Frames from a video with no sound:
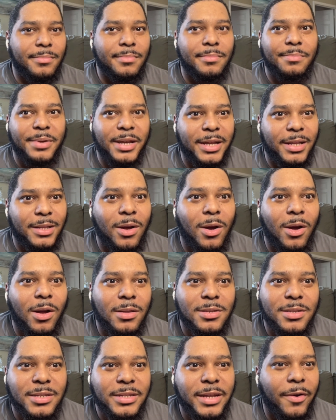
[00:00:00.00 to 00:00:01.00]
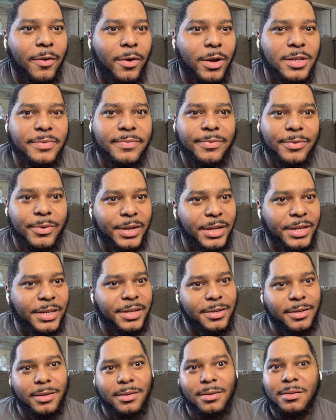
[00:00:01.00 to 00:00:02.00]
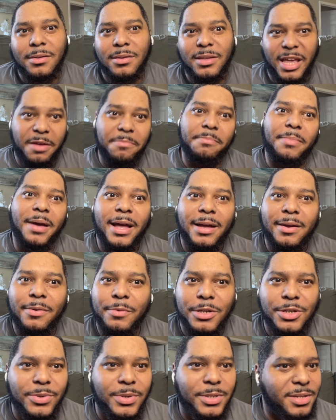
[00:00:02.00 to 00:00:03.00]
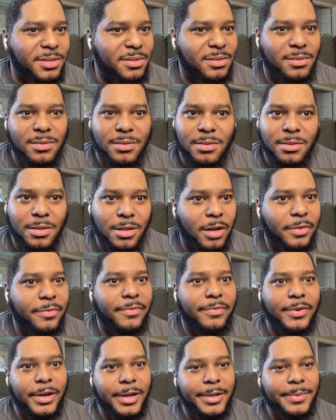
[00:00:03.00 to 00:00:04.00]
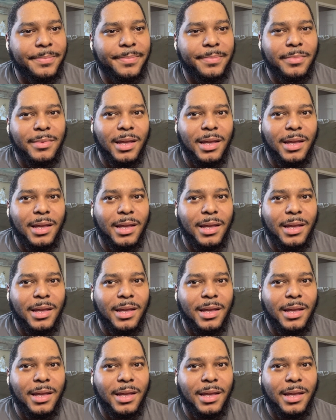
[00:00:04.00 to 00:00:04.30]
being on steroids for a year came back, which was not fun.